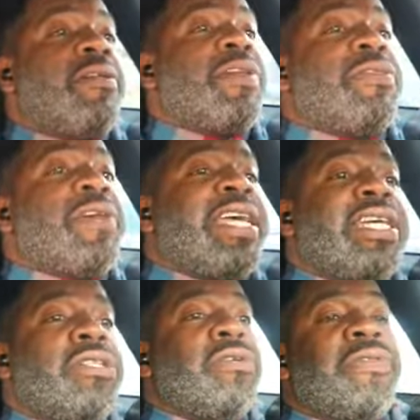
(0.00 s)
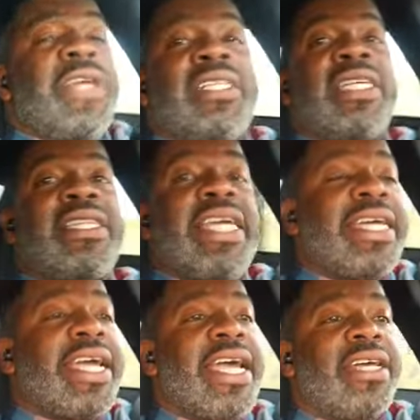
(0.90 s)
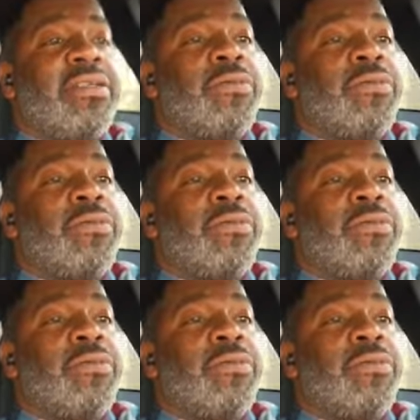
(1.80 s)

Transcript: that they can do things that they can't,